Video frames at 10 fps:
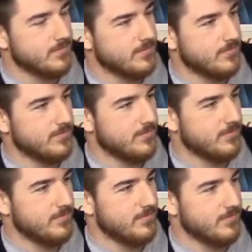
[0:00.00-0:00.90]

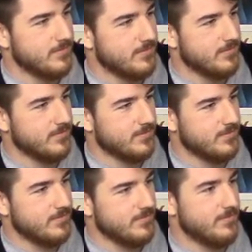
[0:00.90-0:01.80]

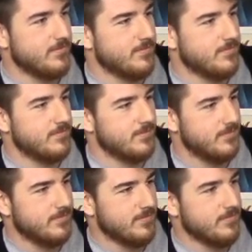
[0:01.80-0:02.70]

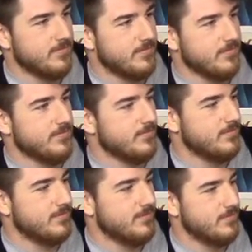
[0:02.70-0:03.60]

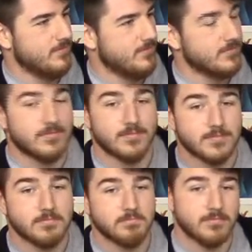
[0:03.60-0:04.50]

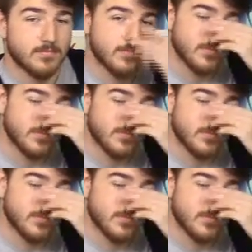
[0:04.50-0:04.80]
(not speaking)